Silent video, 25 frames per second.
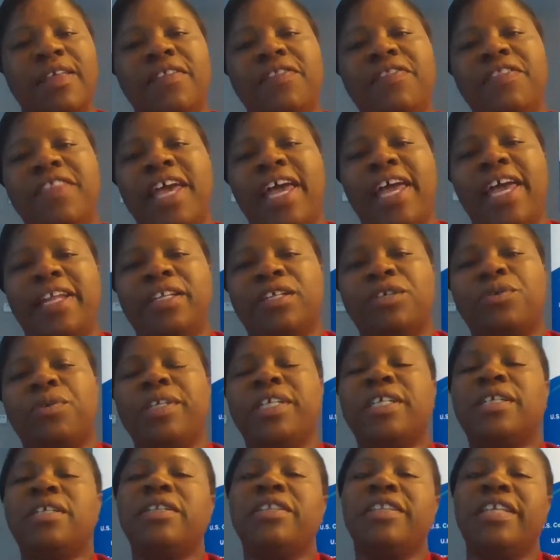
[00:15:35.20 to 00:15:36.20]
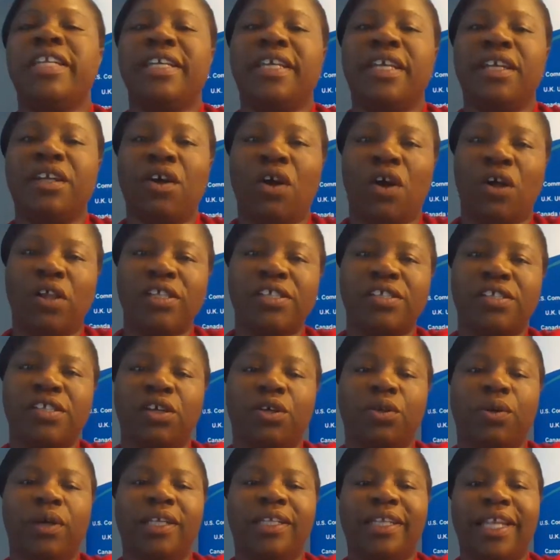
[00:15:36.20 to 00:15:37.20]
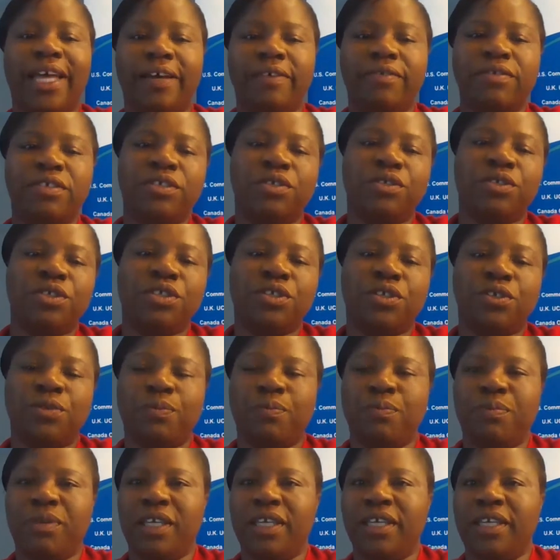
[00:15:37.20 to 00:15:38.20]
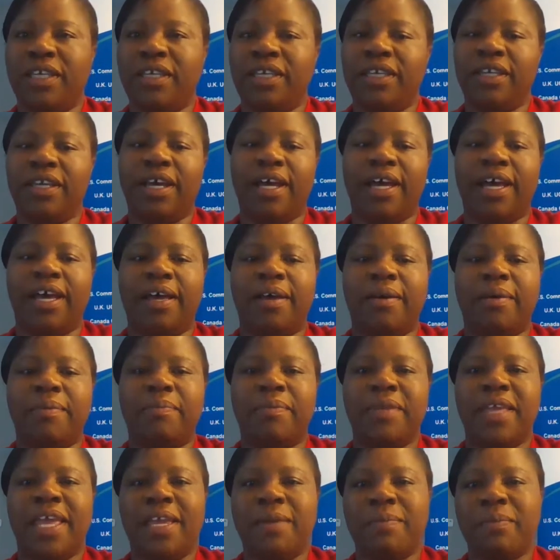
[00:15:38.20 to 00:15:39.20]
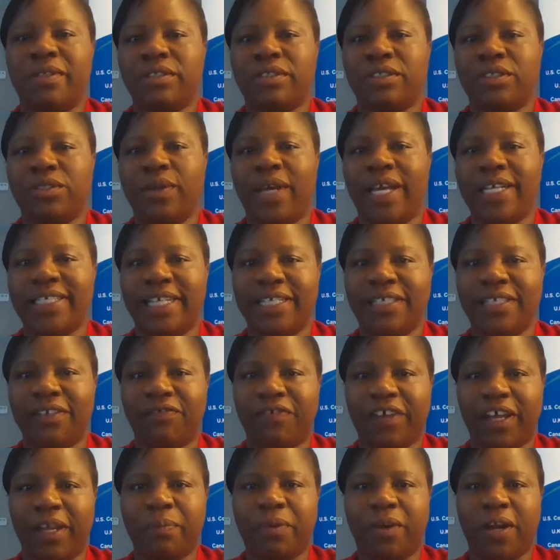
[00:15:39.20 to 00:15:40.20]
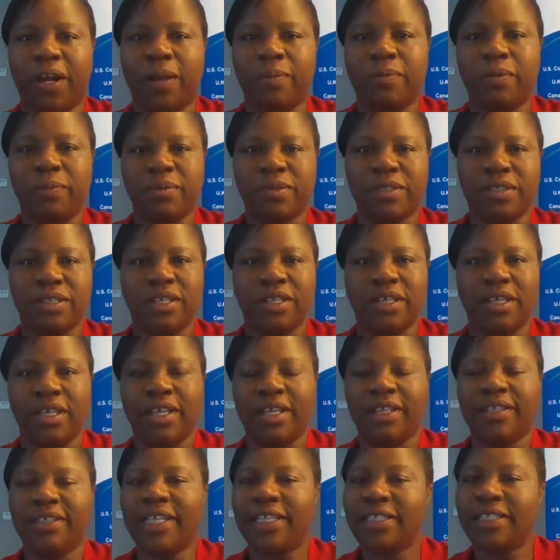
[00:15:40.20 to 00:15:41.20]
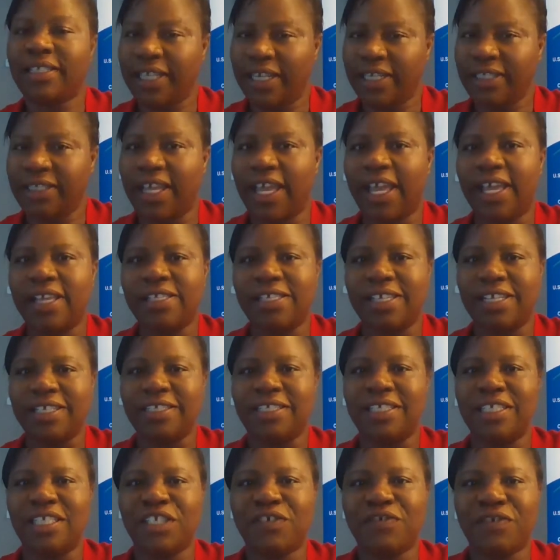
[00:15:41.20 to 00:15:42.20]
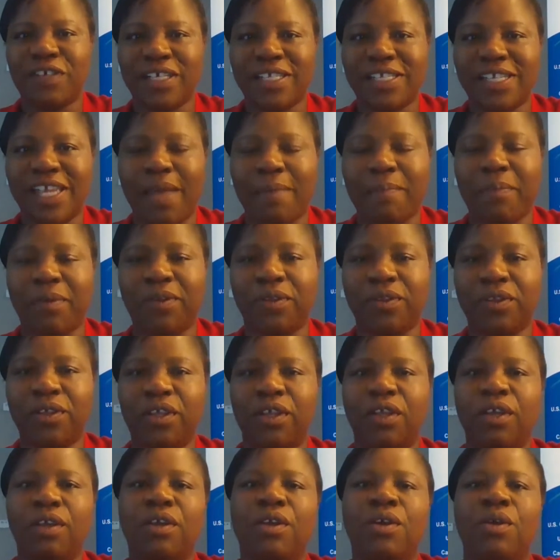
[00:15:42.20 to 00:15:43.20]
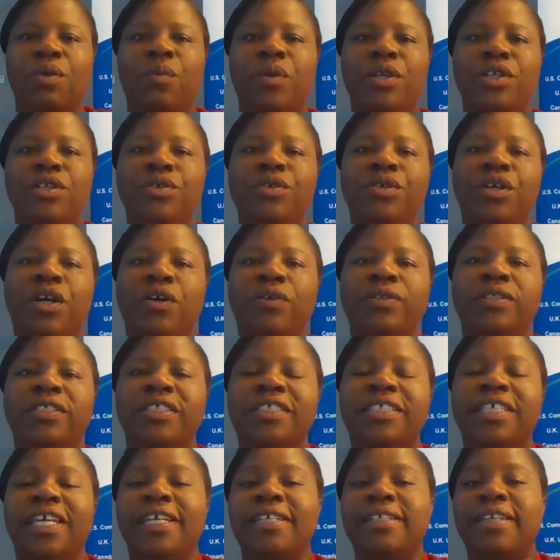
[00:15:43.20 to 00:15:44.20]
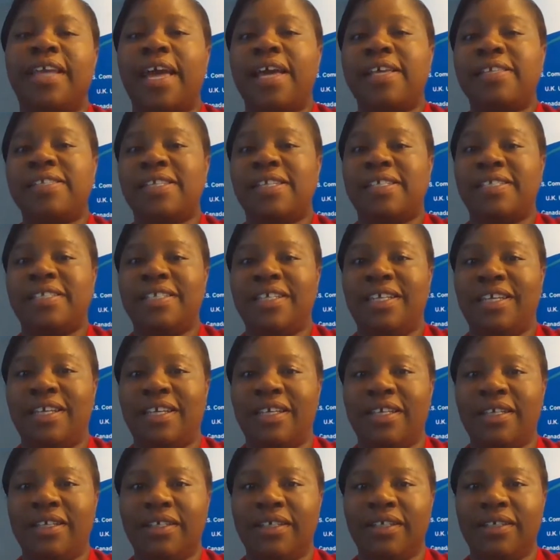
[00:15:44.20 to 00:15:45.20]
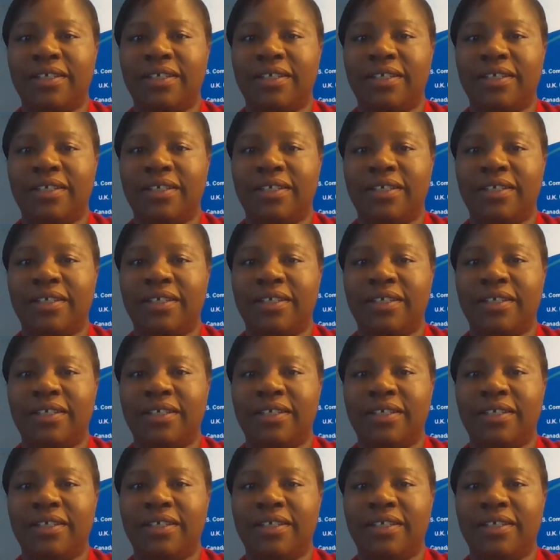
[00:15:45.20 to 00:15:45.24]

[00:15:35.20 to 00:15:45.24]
Then critical thinking also allows you to be able to identify problems. Let's take the SATs, for example. When you go to take the SAT,